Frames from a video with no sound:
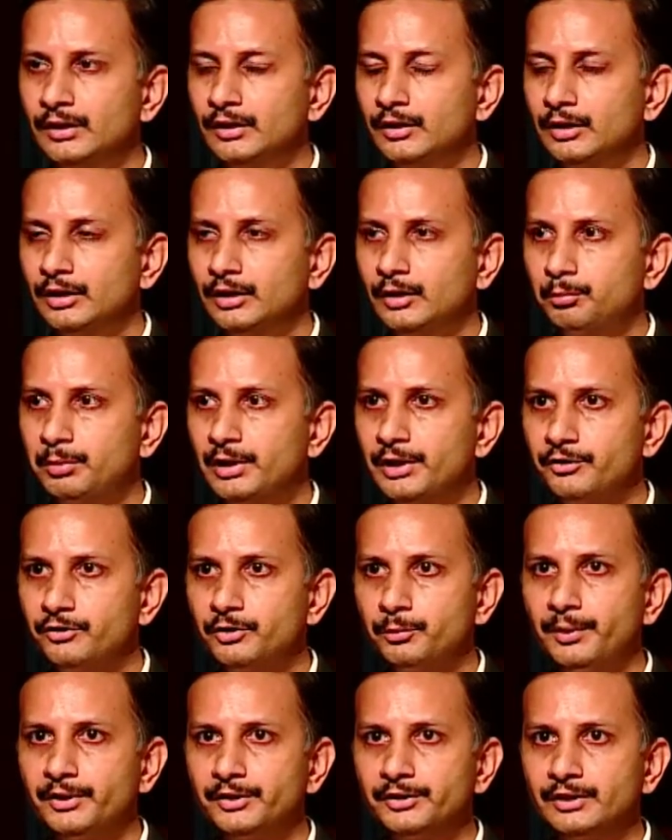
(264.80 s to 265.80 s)

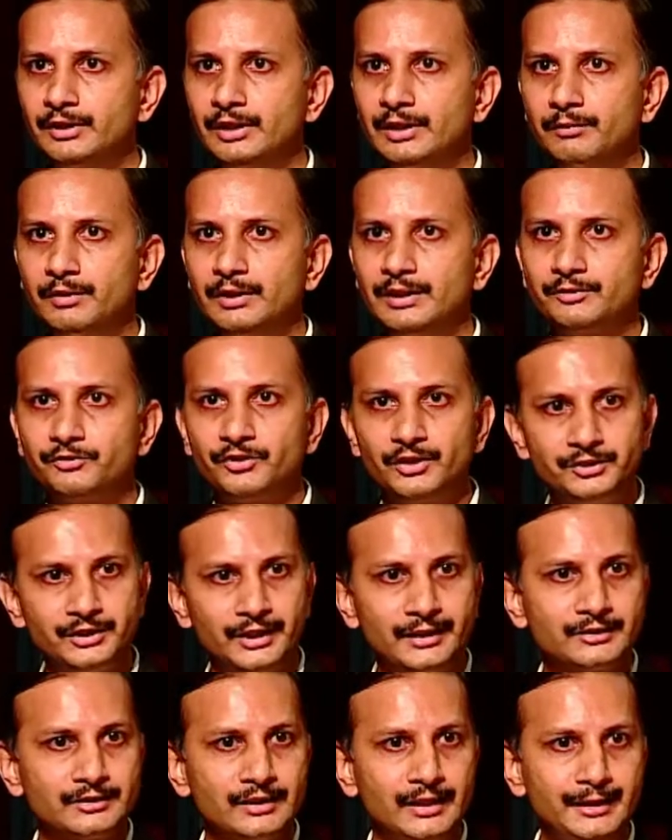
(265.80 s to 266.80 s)
participation level and
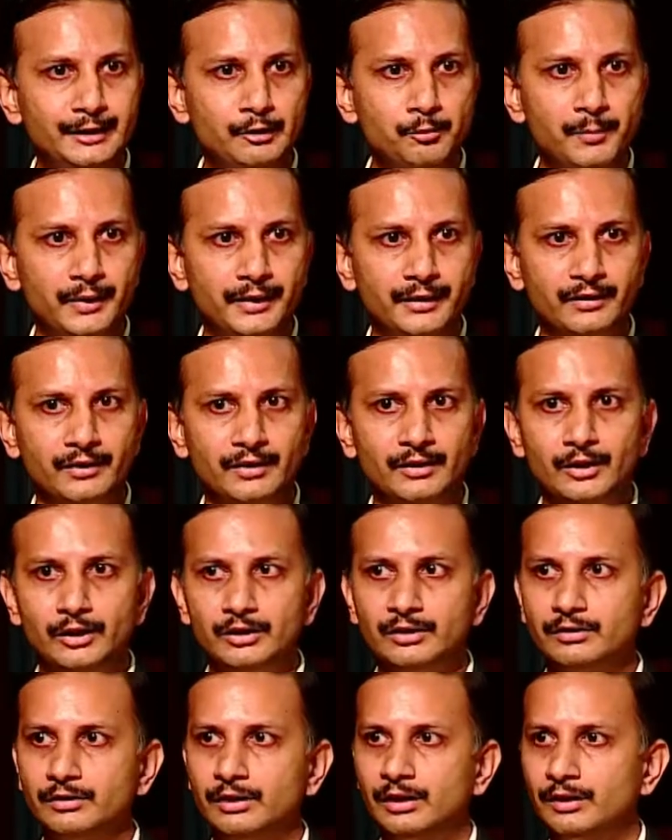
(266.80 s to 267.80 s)
such excitement,
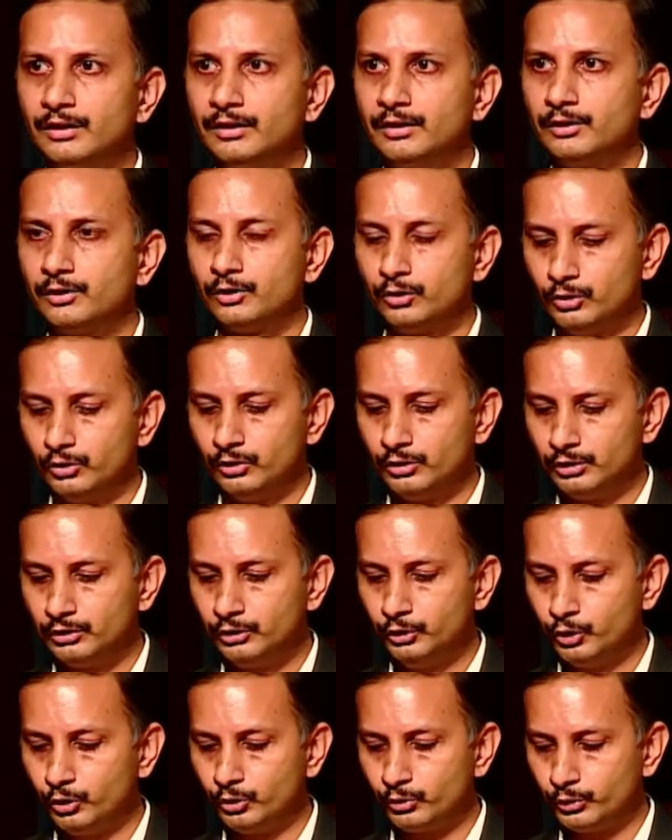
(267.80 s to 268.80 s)

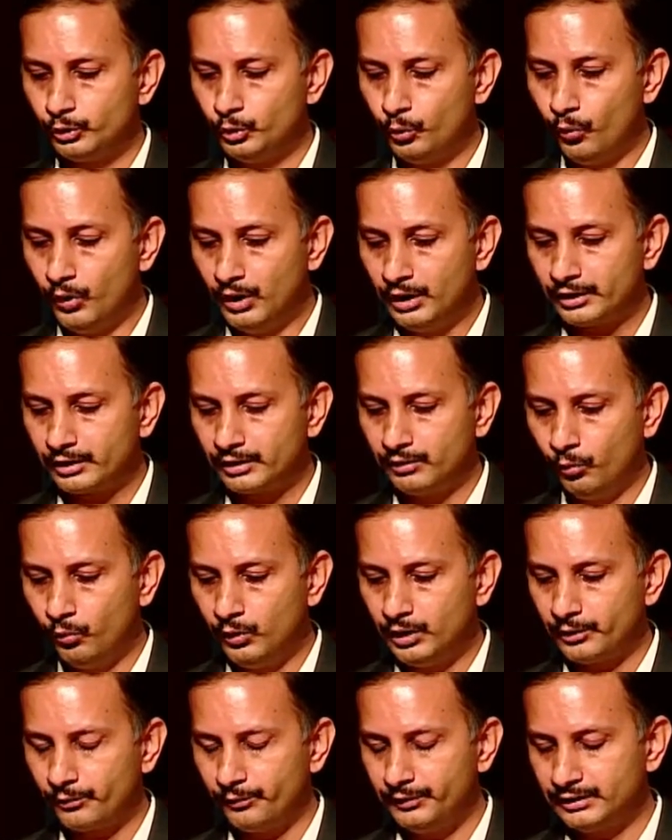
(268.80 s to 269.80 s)
you know, to
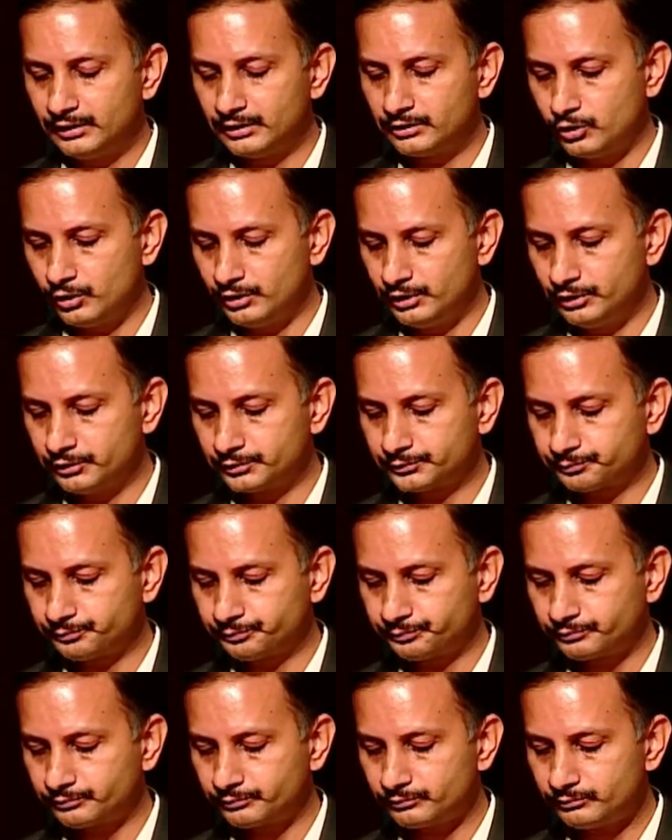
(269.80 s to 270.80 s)
work with us on
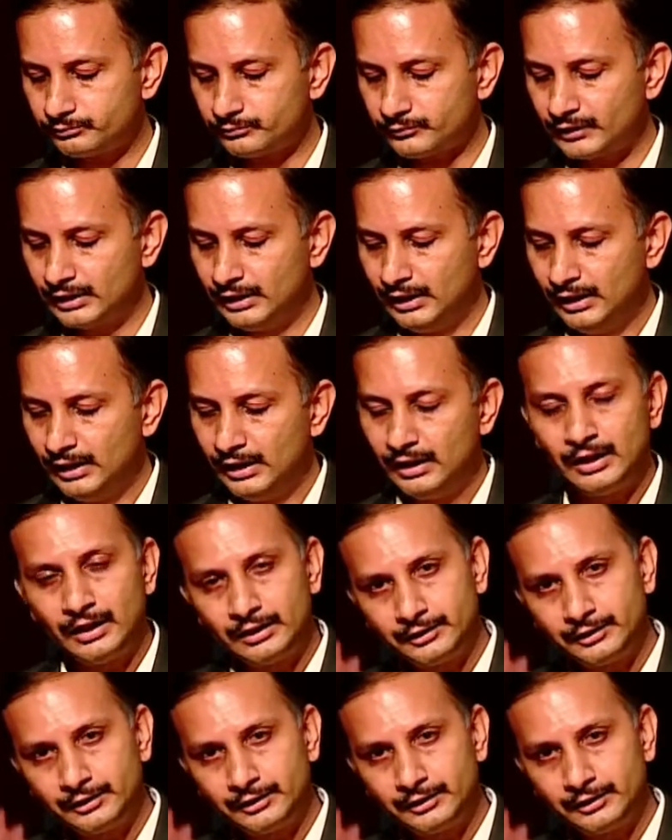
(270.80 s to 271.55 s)
this.